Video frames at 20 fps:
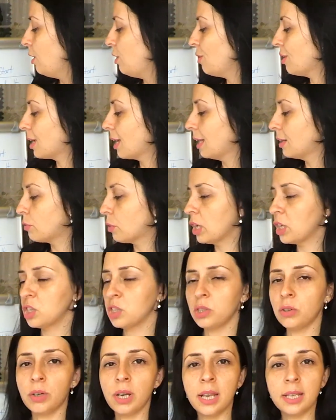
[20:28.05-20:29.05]
You can
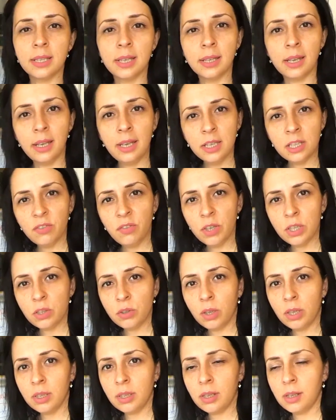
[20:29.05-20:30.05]
register as an
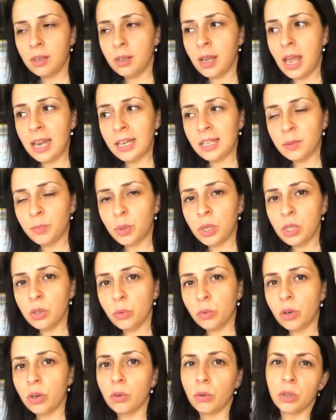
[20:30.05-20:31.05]
individual
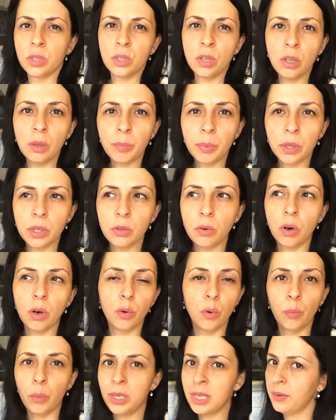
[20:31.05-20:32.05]
entrepreneur or
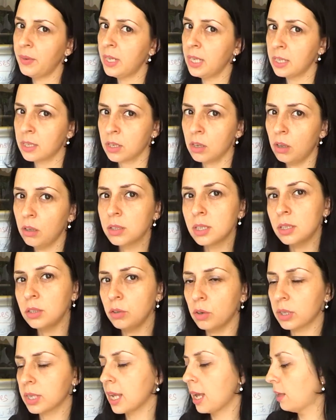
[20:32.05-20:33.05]
solopreneur or whatever it is called
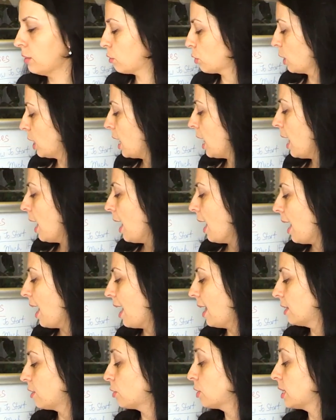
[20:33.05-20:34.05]
in your country
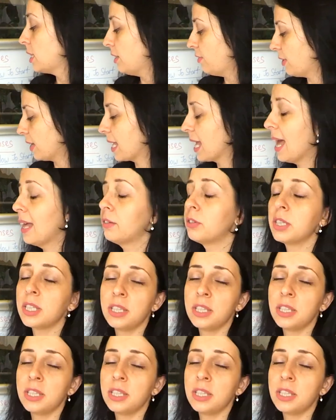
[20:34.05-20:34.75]
and receive